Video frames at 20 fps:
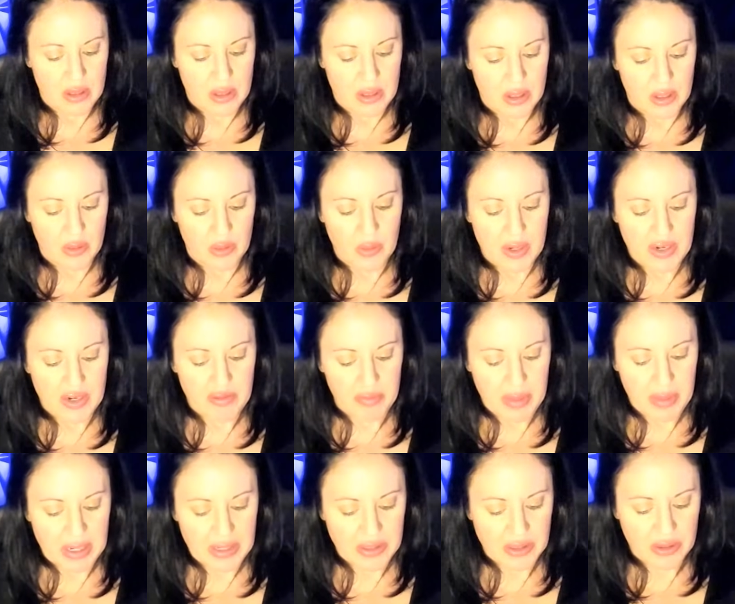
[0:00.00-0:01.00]
Queen of
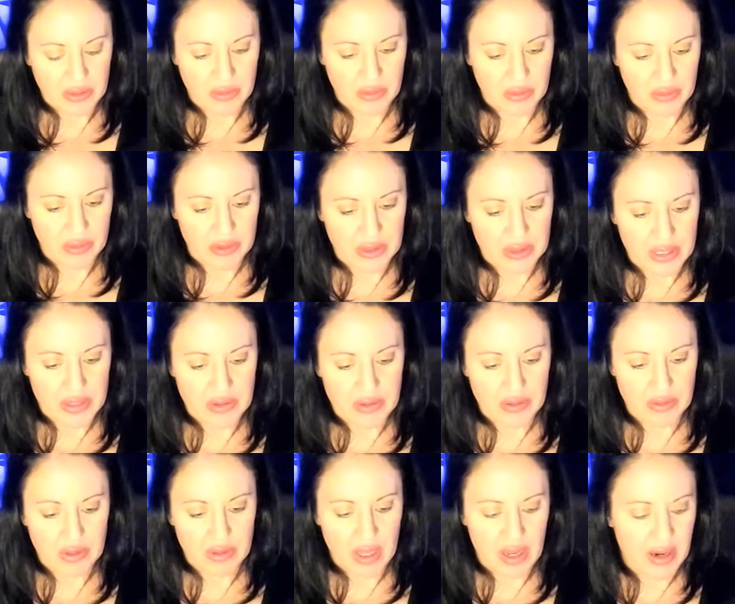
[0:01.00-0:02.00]
Pentacles
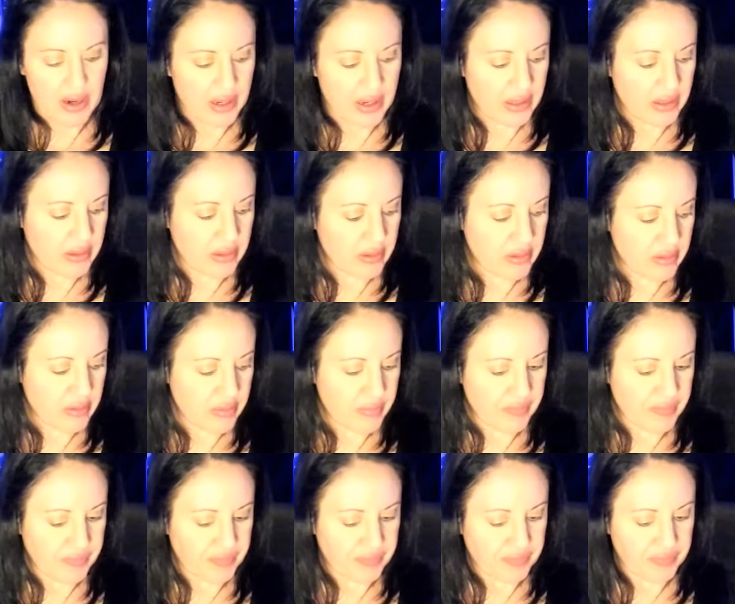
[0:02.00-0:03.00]
underlying.
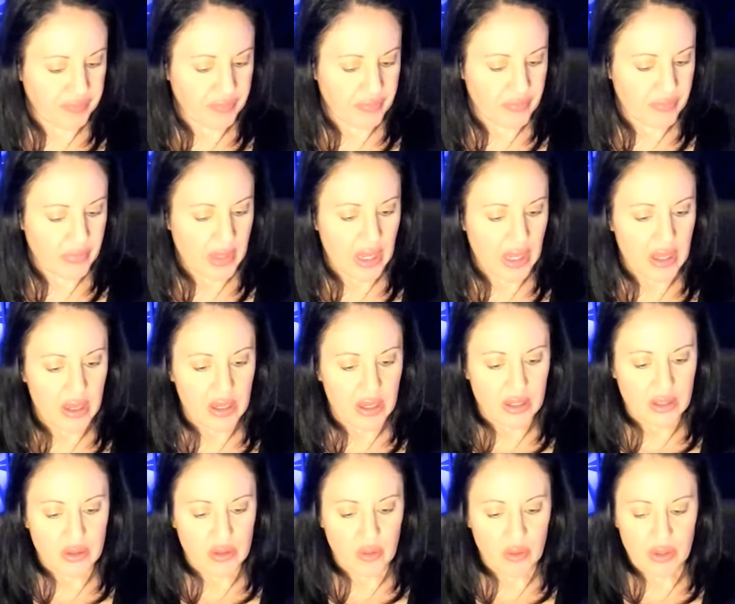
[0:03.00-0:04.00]

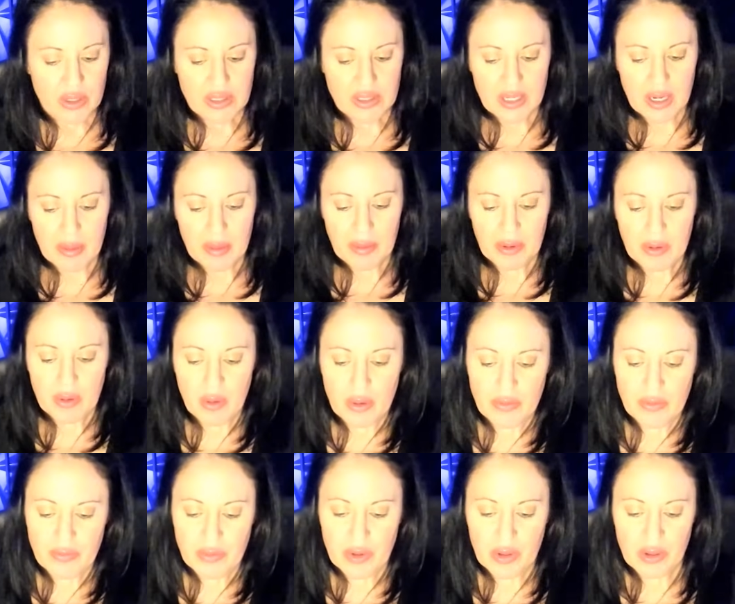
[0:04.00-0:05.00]
Taurus,
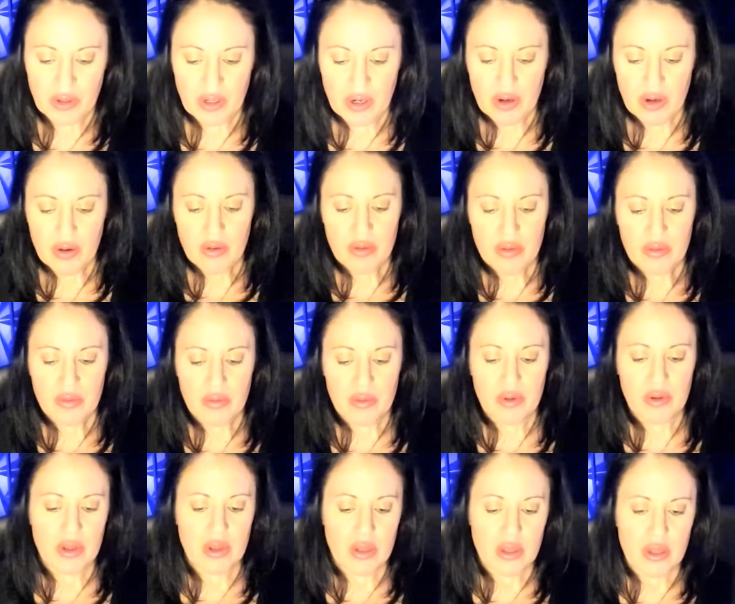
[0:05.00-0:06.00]
Capricorn, Virgo.
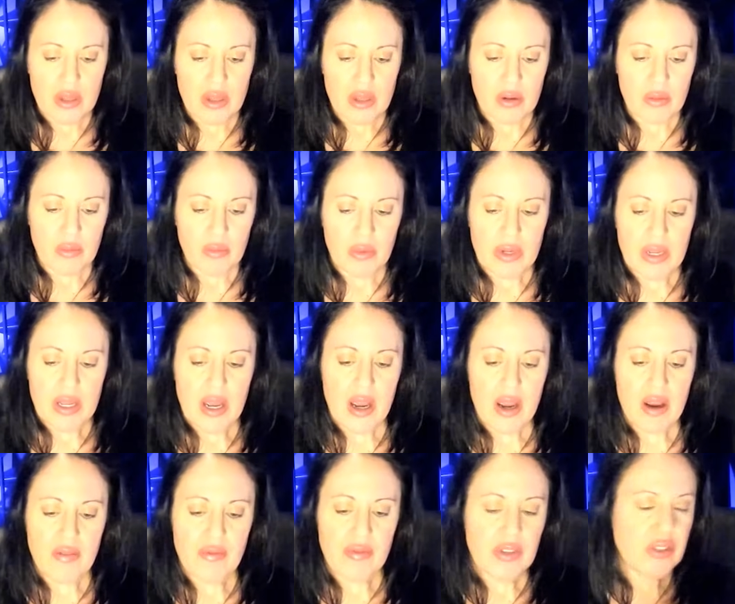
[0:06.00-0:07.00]
We
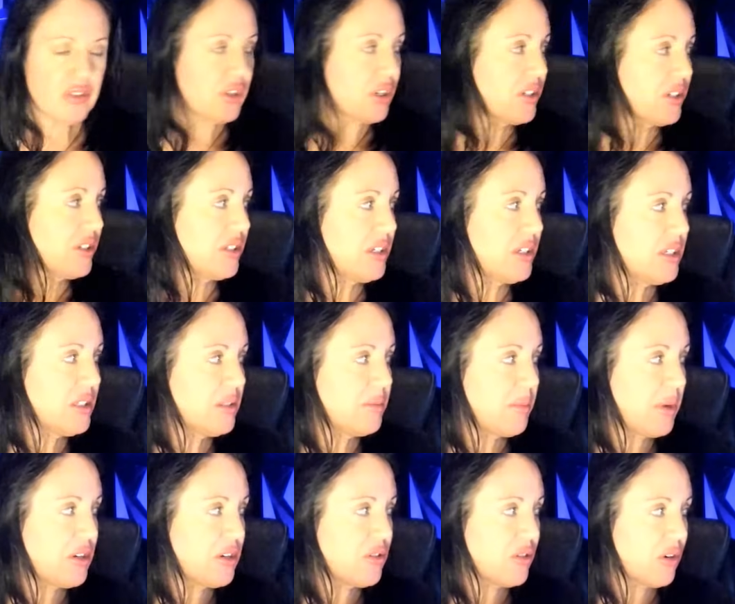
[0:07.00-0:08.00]
have the Justice,
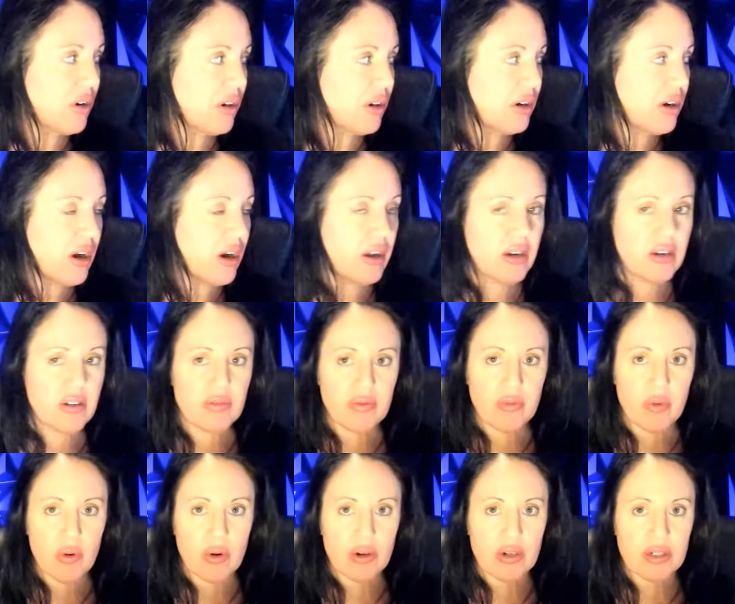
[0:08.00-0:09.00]
major arcana
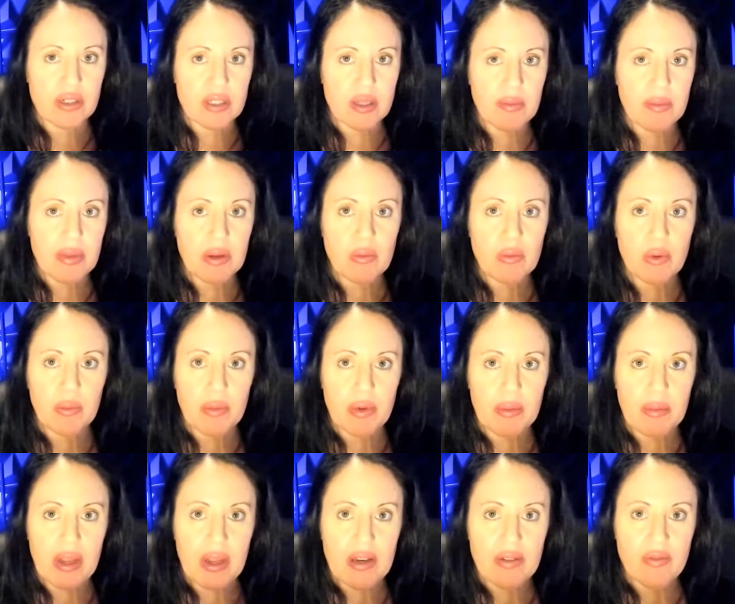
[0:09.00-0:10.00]
for something will be
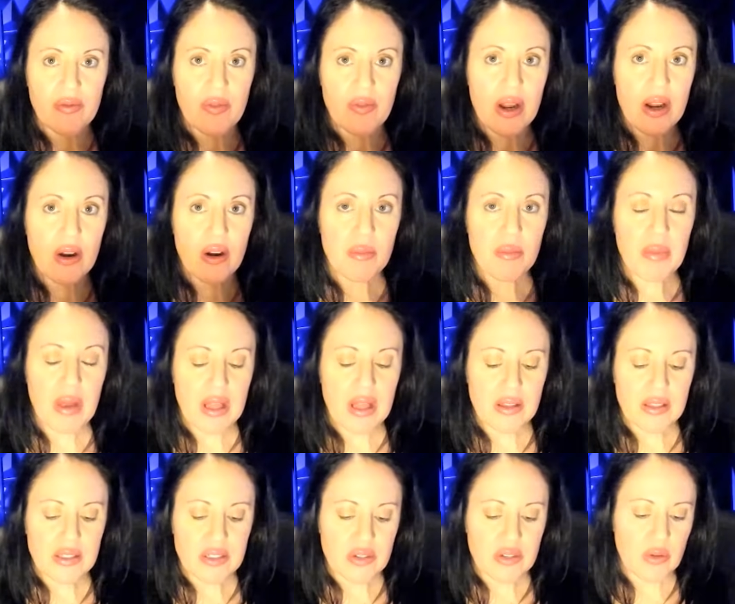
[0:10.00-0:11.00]
made fair,
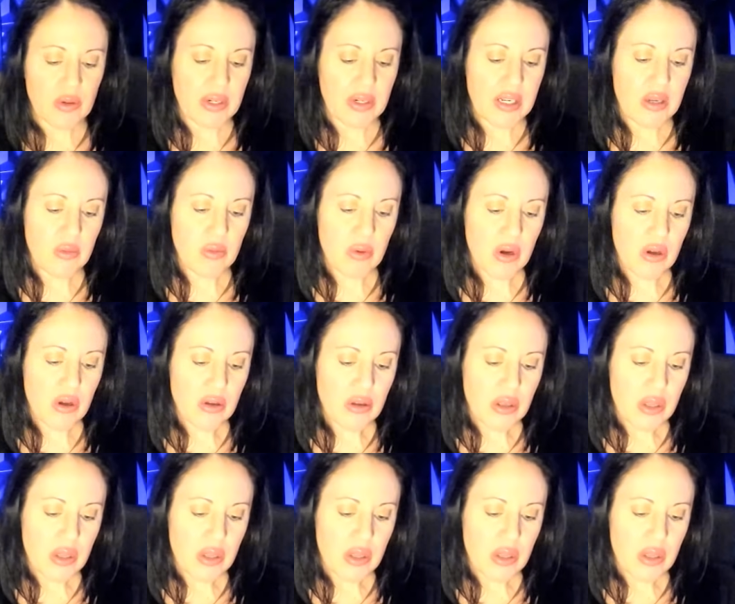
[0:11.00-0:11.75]
balanced, or equal.